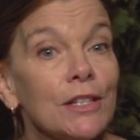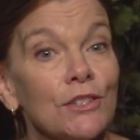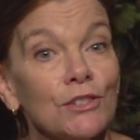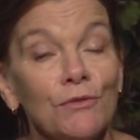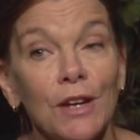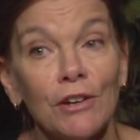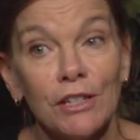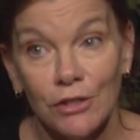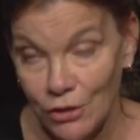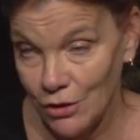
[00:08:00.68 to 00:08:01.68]
this is
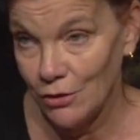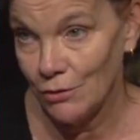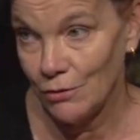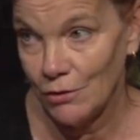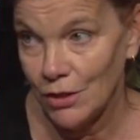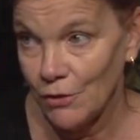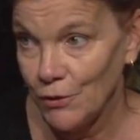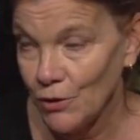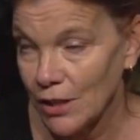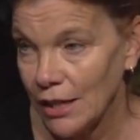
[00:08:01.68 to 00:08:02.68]
very good news if
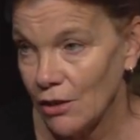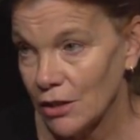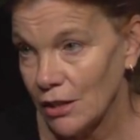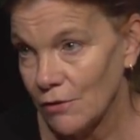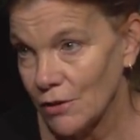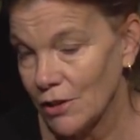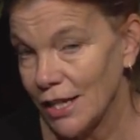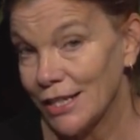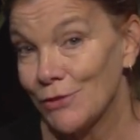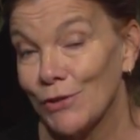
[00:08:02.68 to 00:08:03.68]
you're a caregiver,
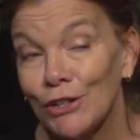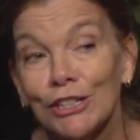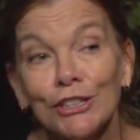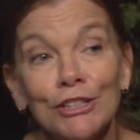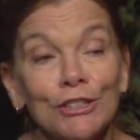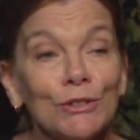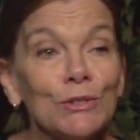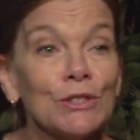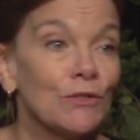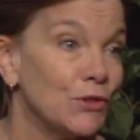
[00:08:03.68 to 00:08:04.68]
and it's very good
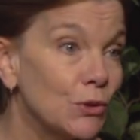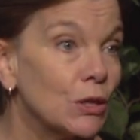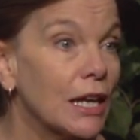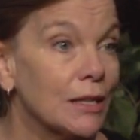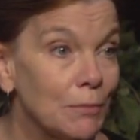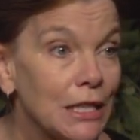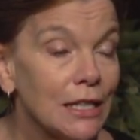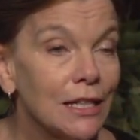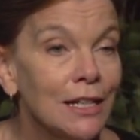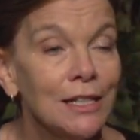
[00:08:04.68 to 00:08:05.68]
news if you, like
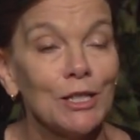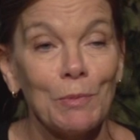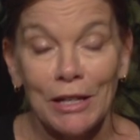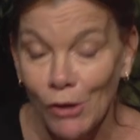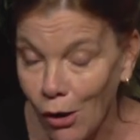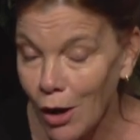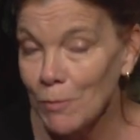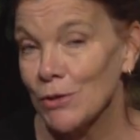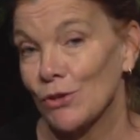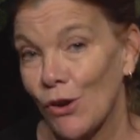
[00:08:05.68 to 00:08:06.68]
me, spend
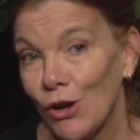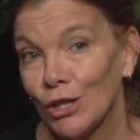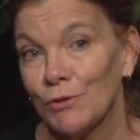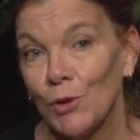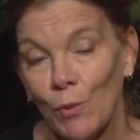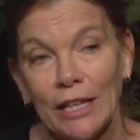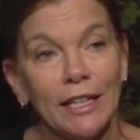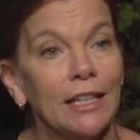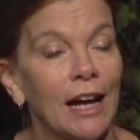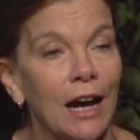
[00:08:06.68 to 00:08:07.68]
almost all of your
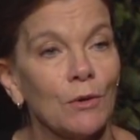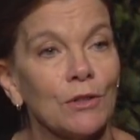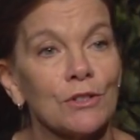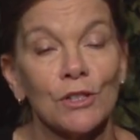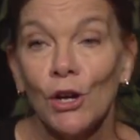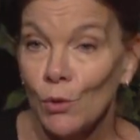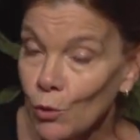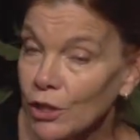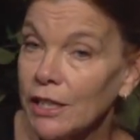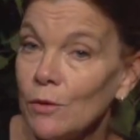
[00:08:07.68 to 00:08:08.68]
waking hours
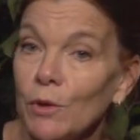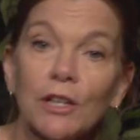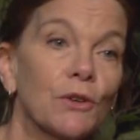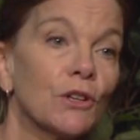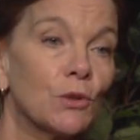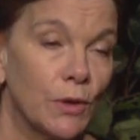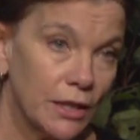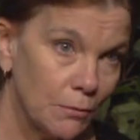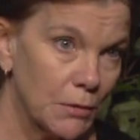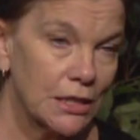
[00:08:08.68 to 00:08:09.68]
working with or
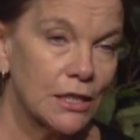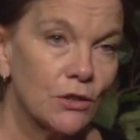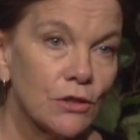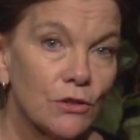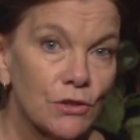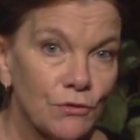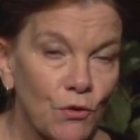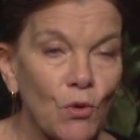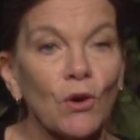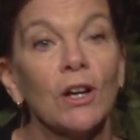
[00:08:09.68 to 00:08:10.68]
creating materials
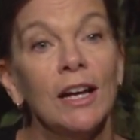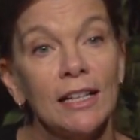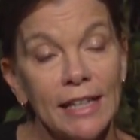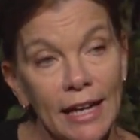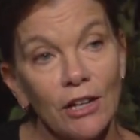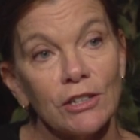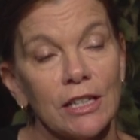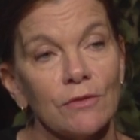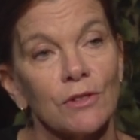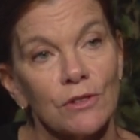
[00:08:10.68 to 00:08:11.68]
for
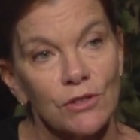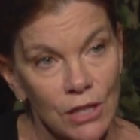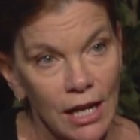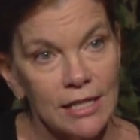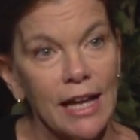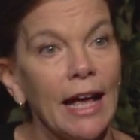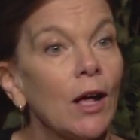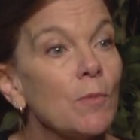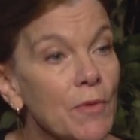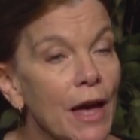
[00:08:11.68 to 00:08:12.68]
caregivers to
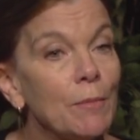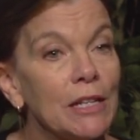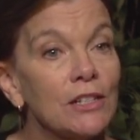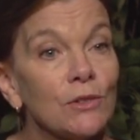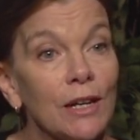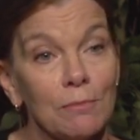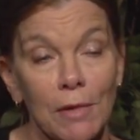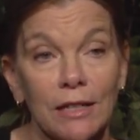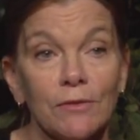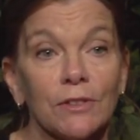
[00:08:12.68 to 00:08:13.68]
help them integrate
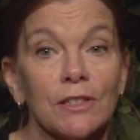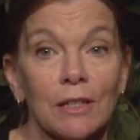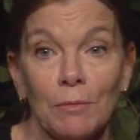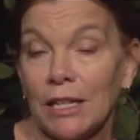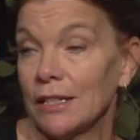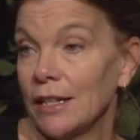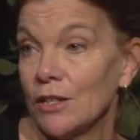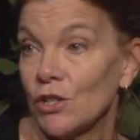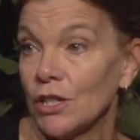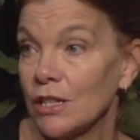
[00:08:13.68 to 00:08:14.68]
mindfulness and
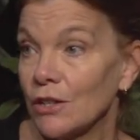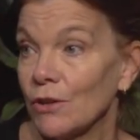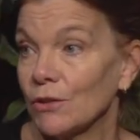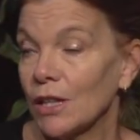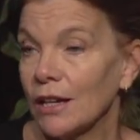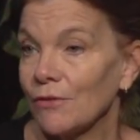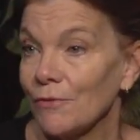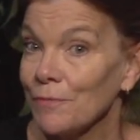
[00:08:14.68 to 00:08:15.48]
meditation into their own life.